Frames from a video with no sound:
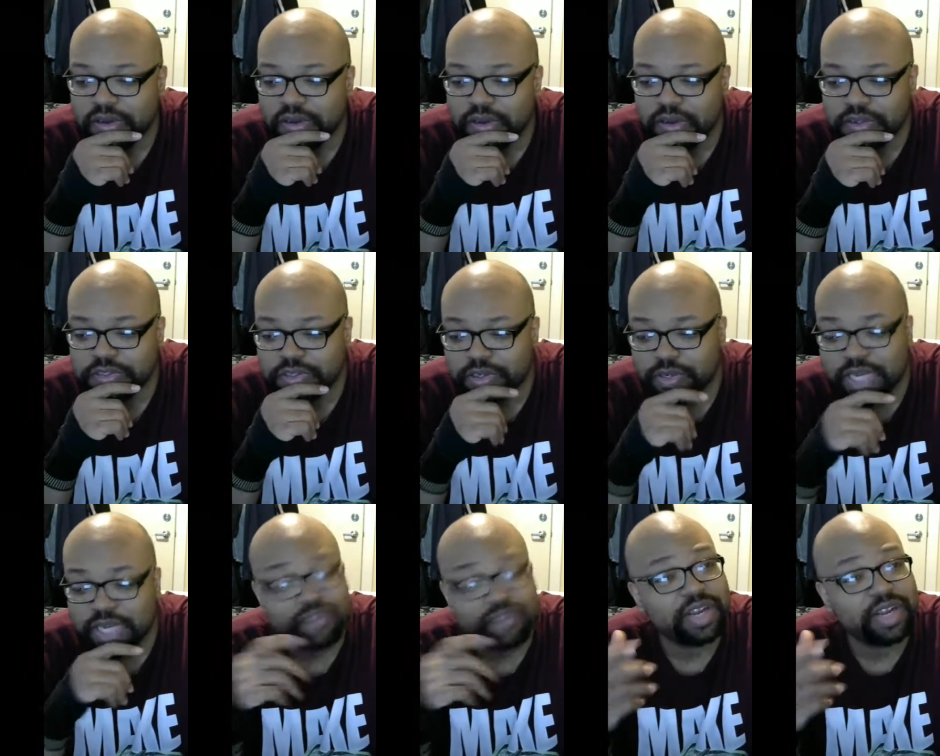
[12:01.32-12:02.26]
also
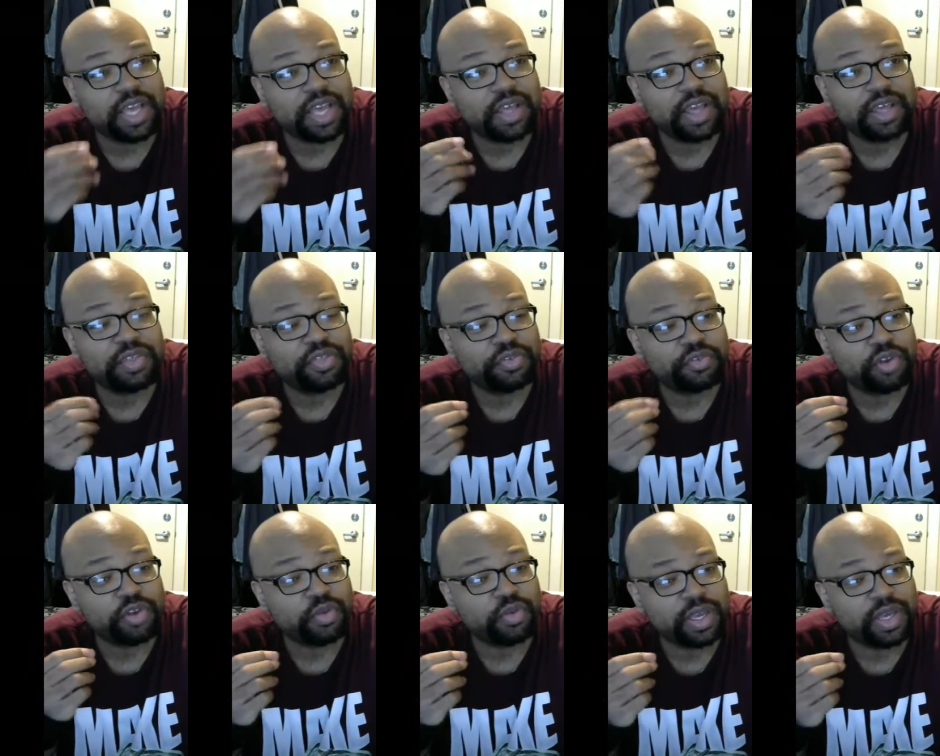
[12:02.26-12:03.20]
having a, a
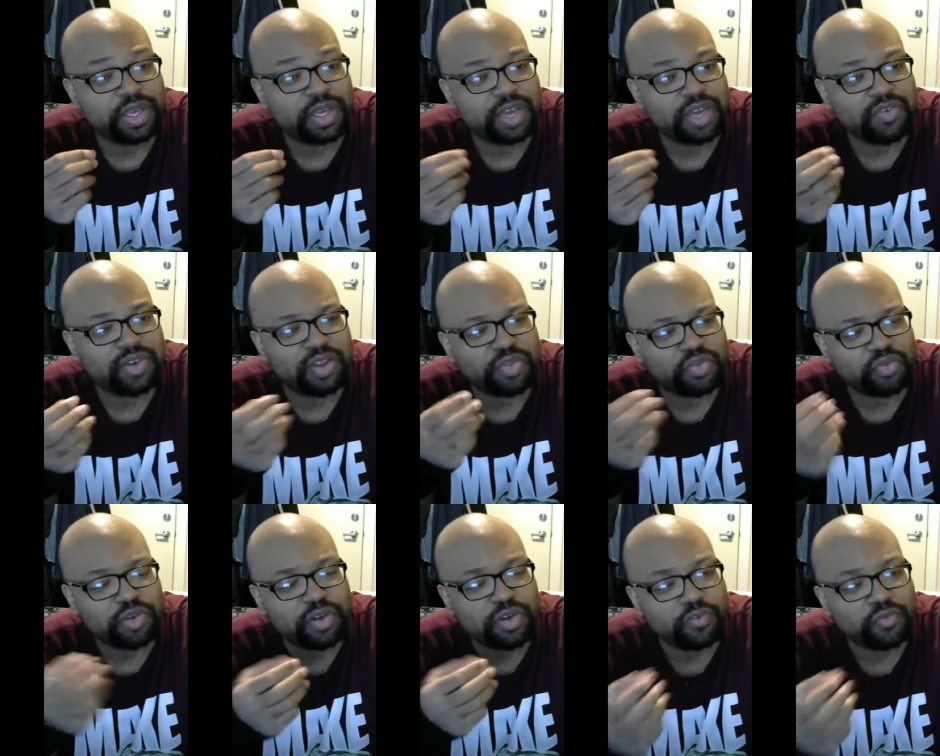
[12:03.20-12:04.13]
three week, having a
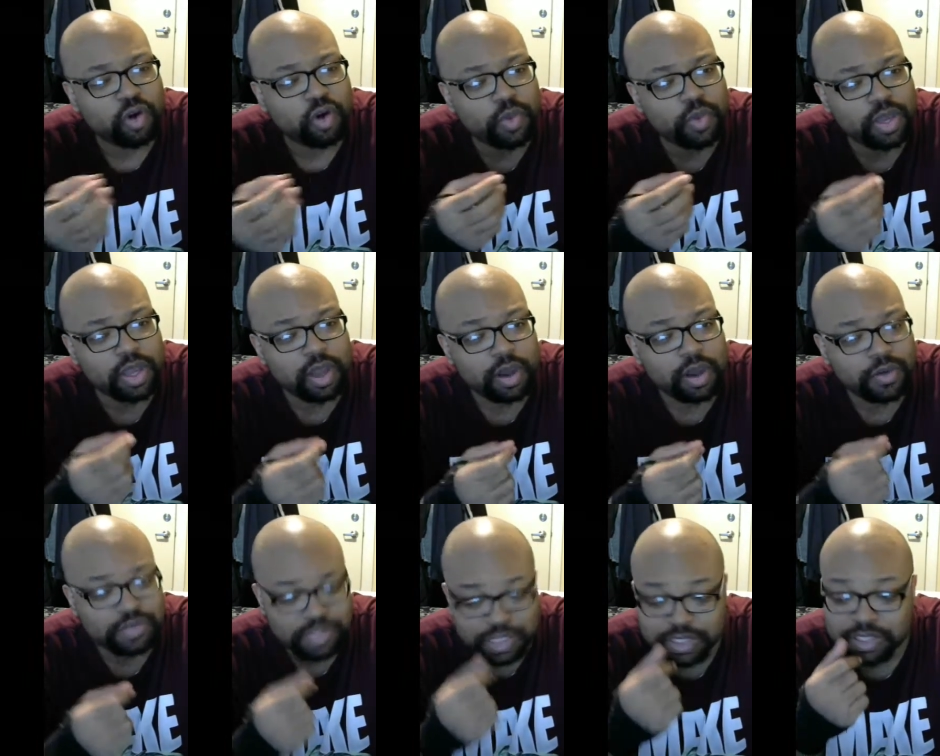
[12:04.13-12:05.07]
three or four week
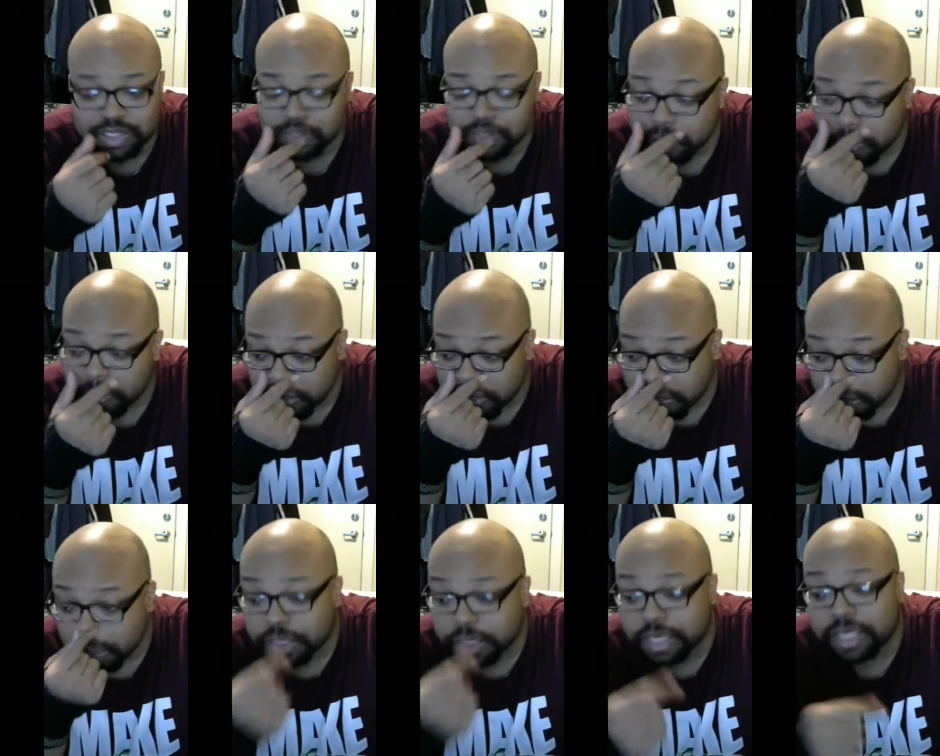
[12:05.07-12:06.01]
off season,
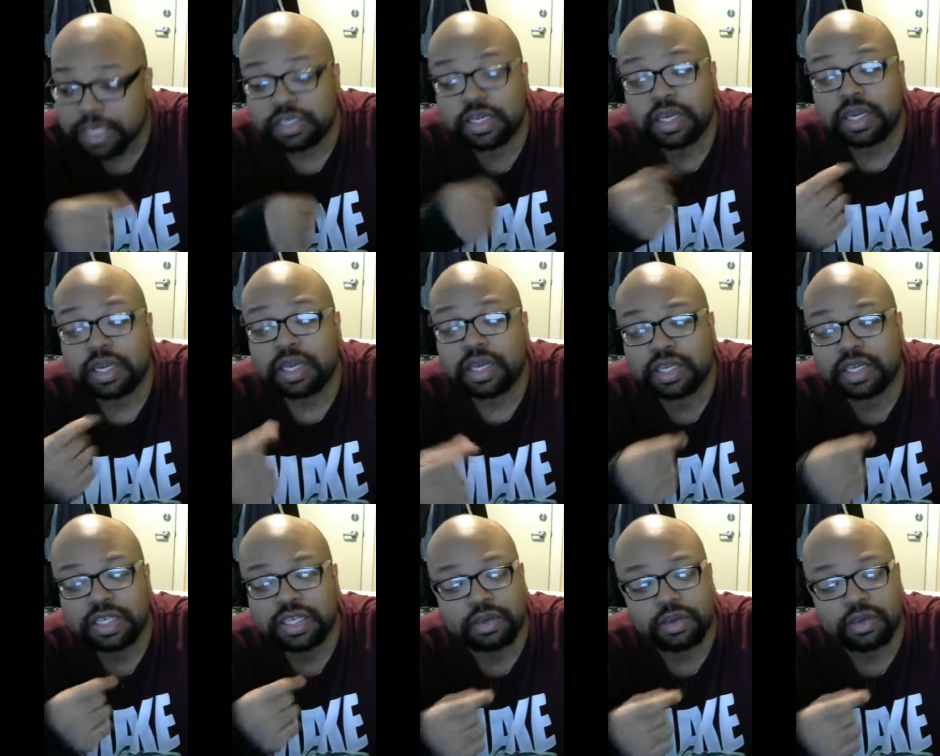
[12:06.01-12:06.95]
again could
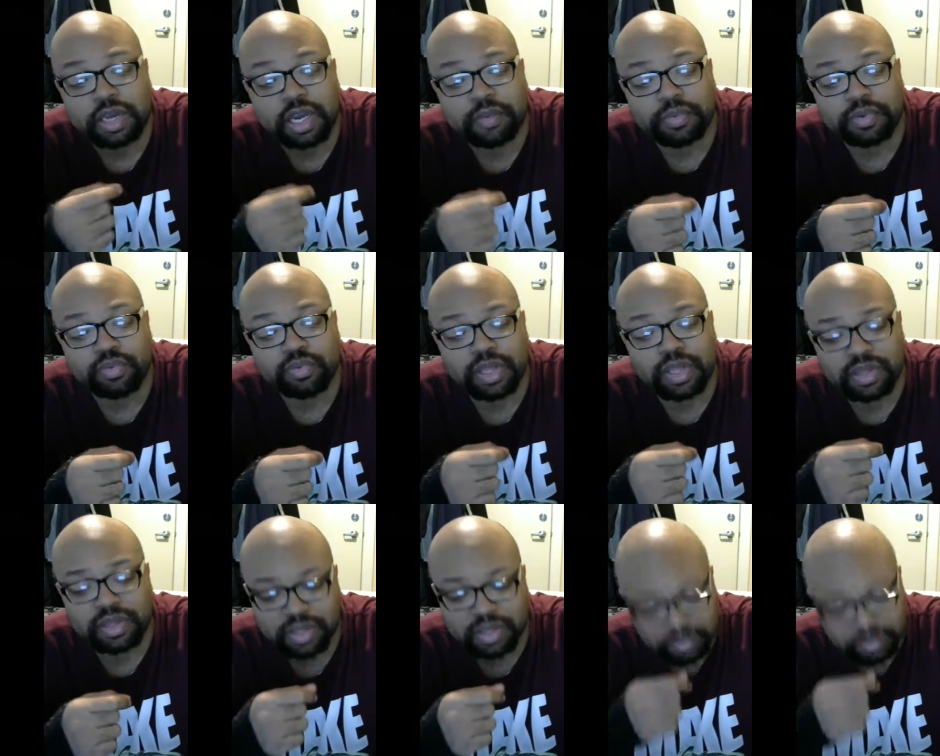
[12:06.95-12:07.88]
continue helping with